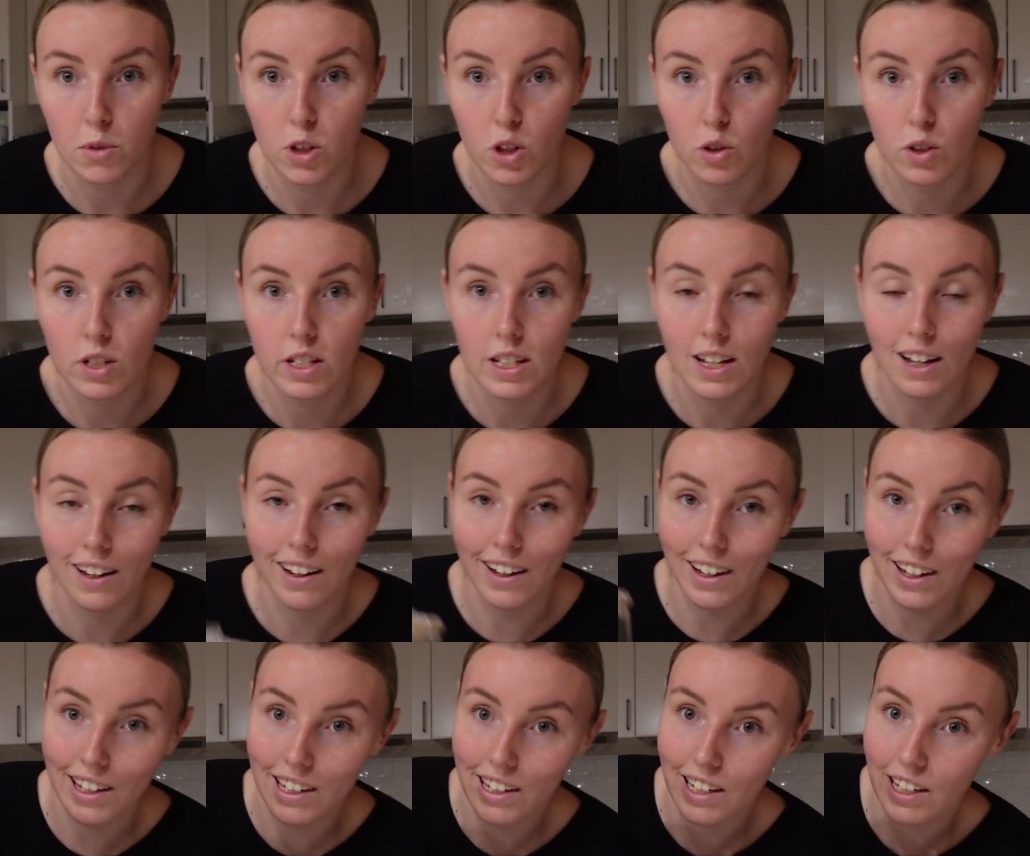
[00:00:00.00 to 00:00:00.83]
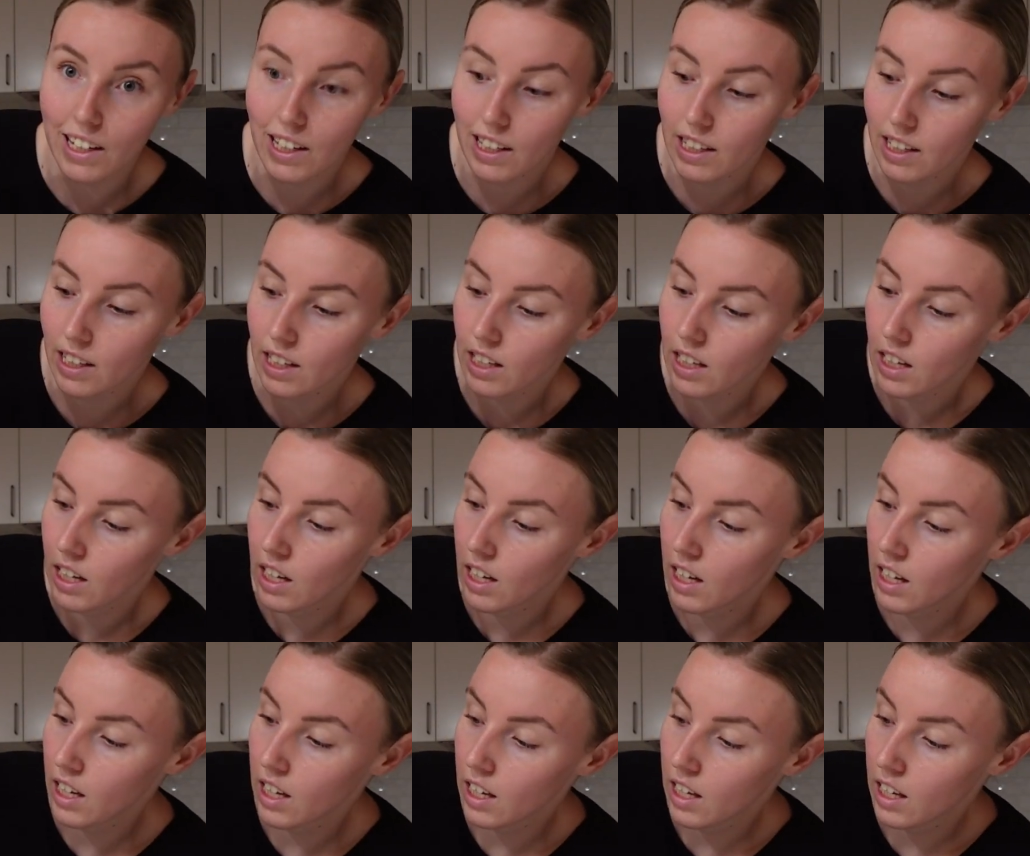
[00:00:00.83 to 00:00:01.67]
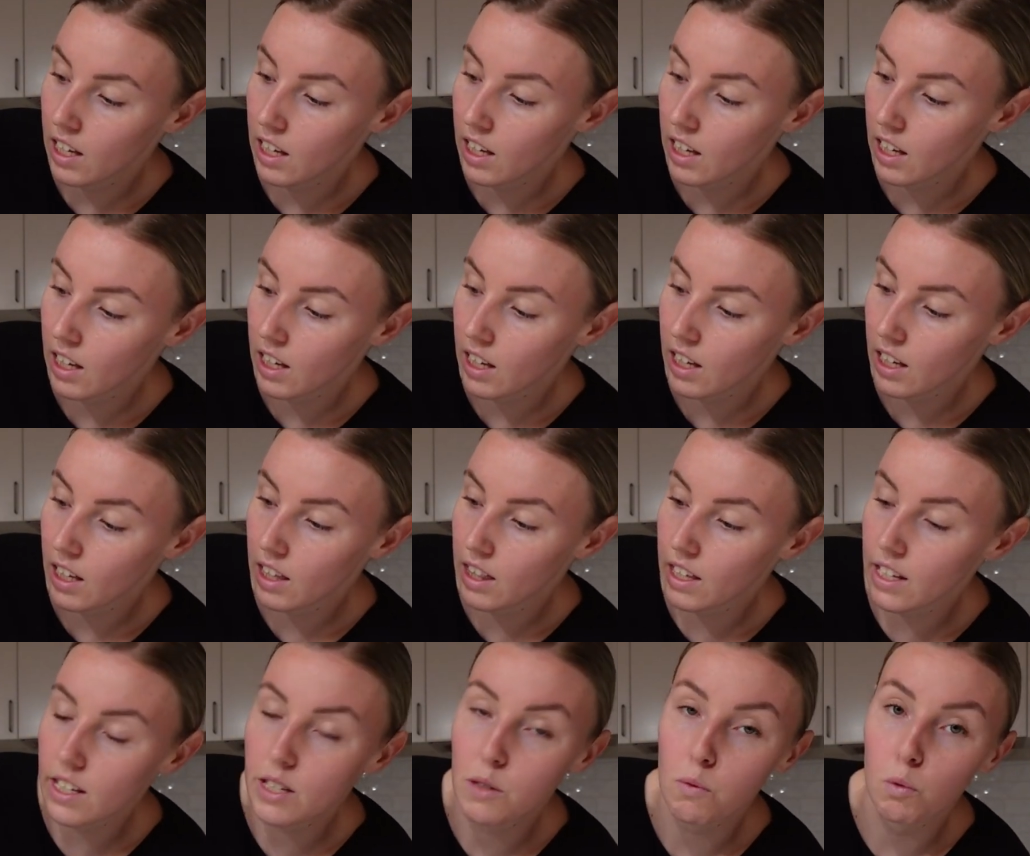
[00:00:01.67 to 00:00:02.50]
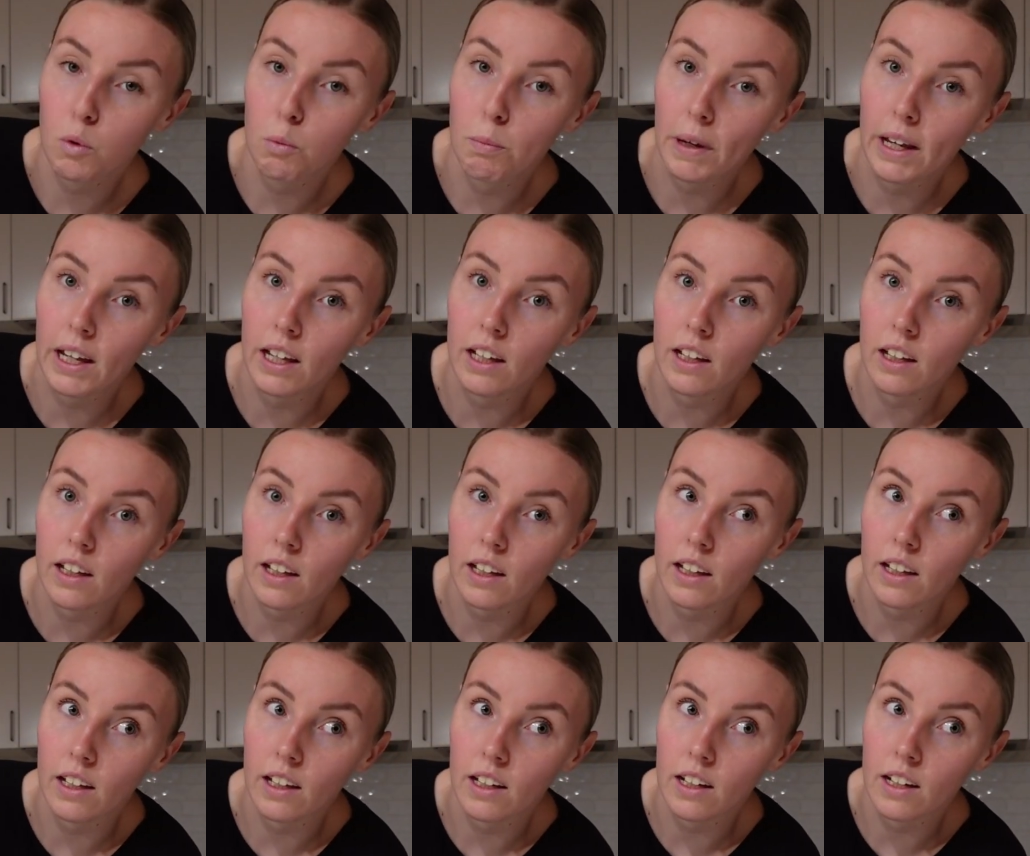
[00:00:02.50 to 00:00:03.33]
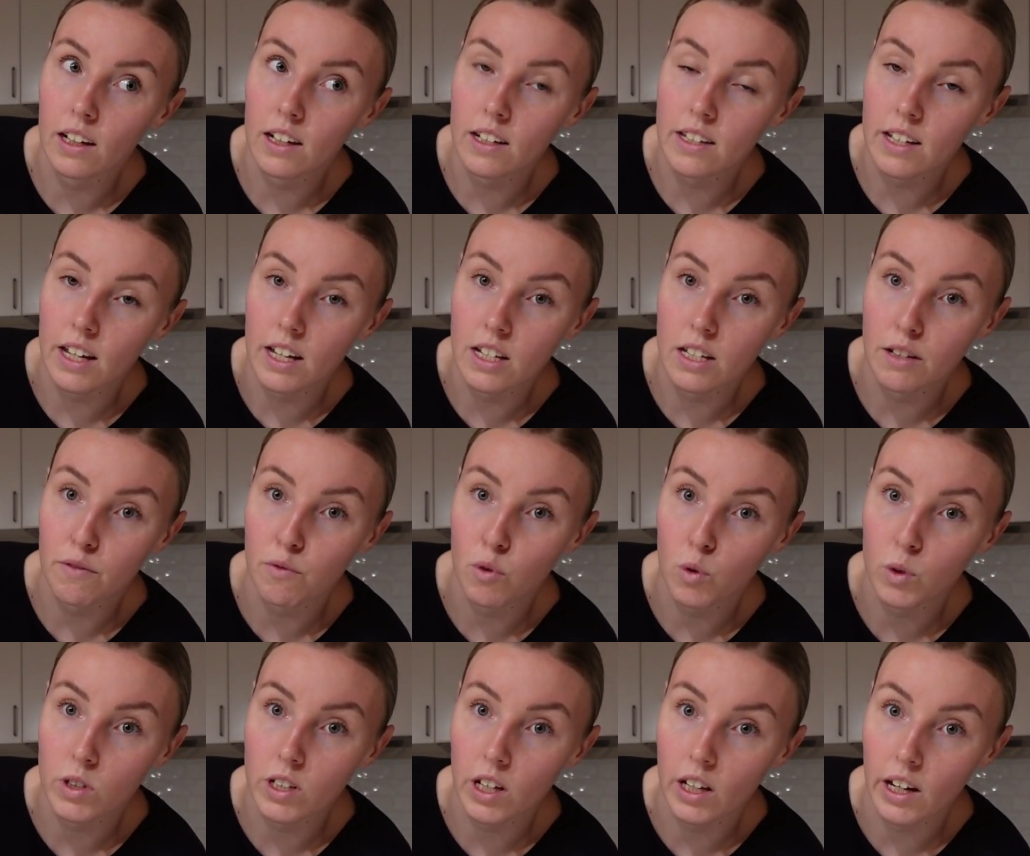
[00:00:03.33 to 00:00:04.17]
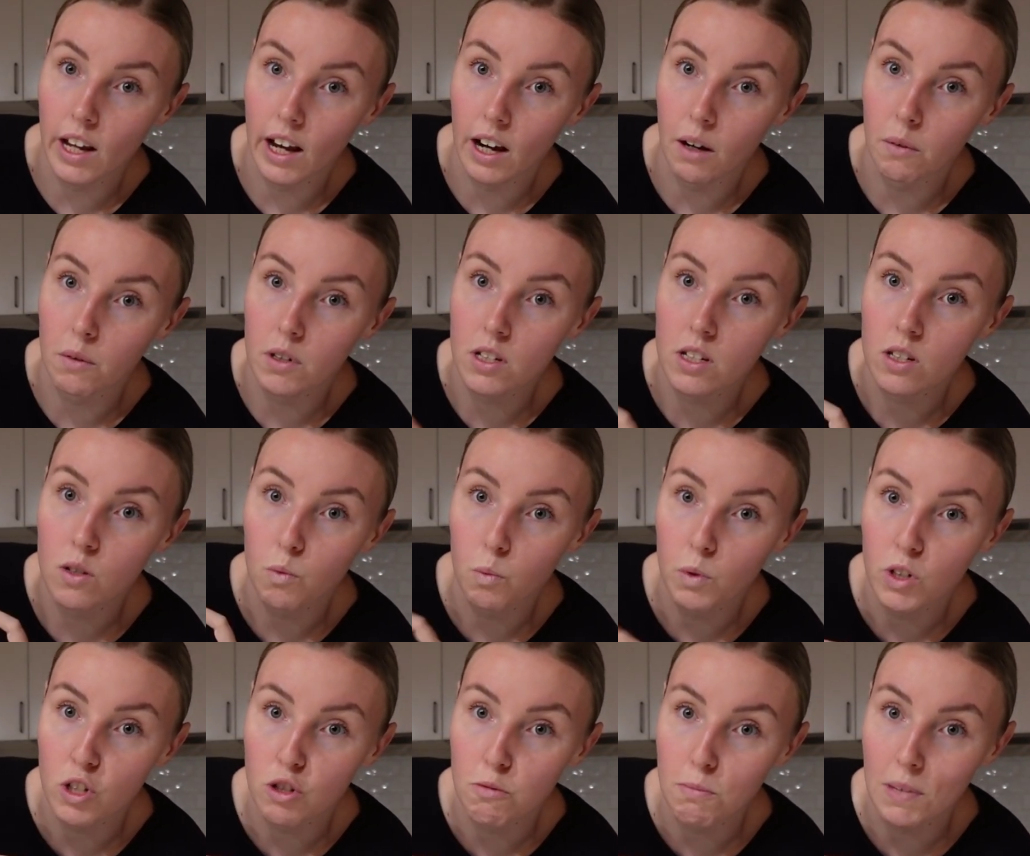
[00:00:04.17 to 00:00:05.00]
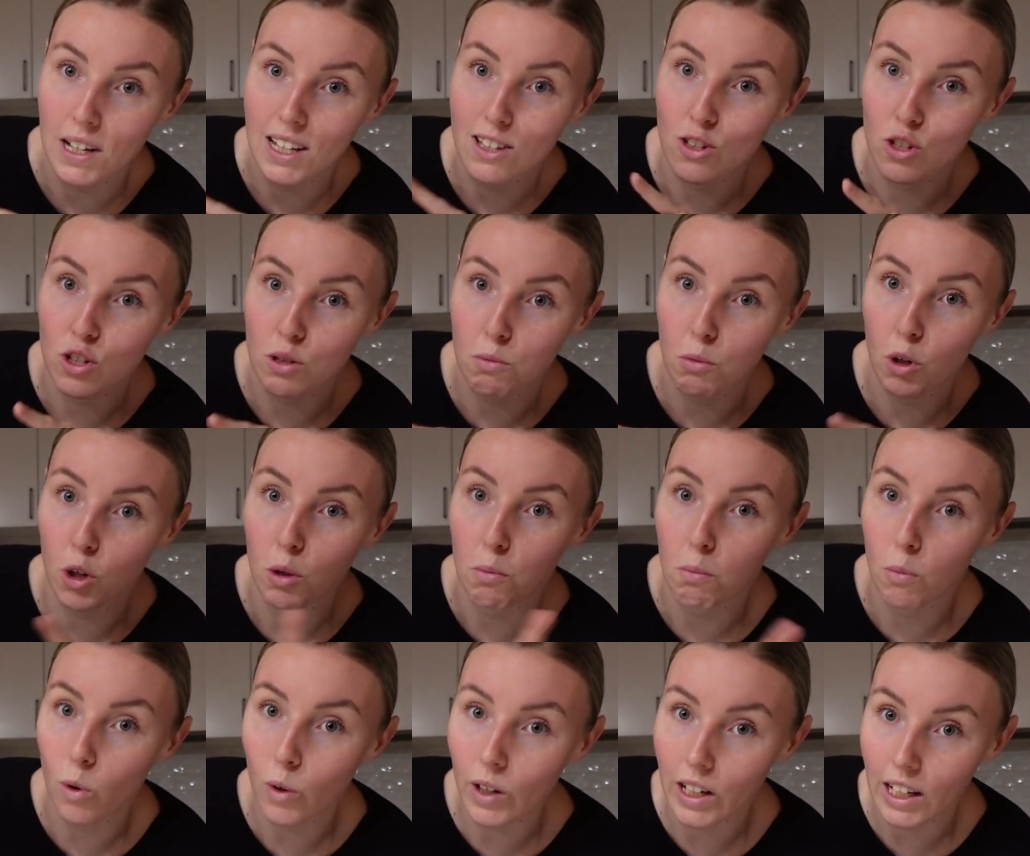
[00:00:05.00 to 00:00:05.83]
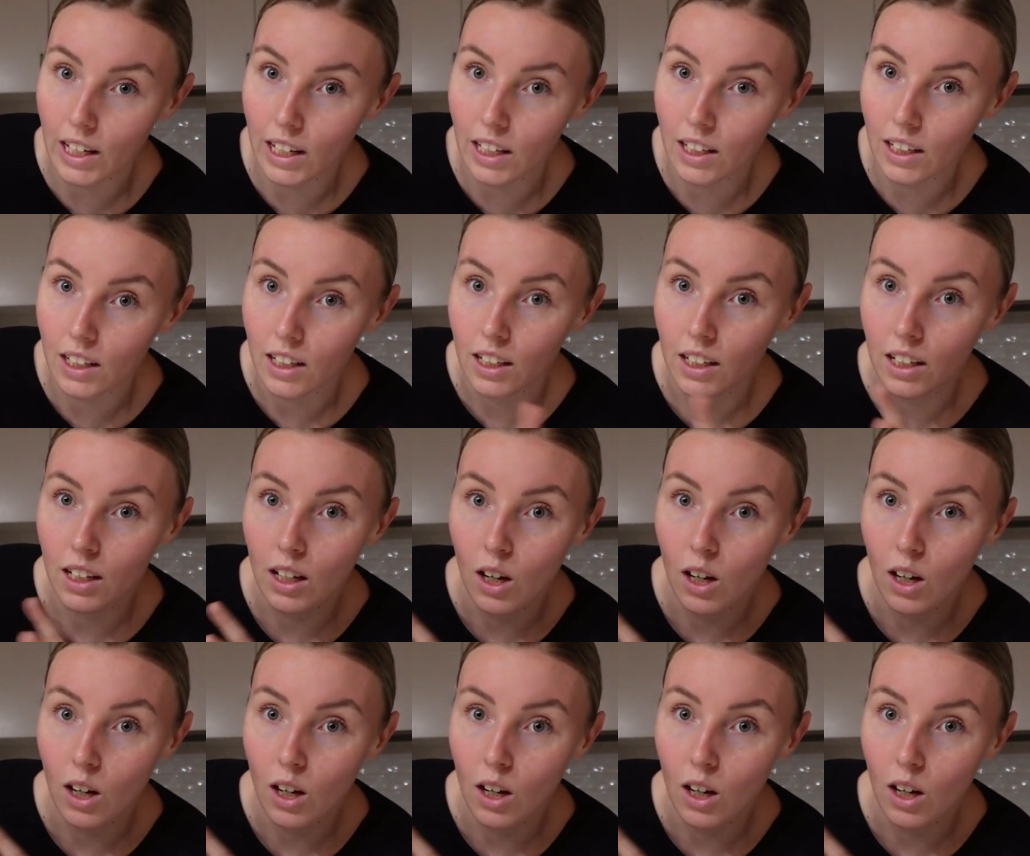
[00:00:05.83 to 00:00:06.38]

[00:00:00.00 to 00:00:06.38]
So technically this will peak in 10 to 14 hours, which means tomorrow morning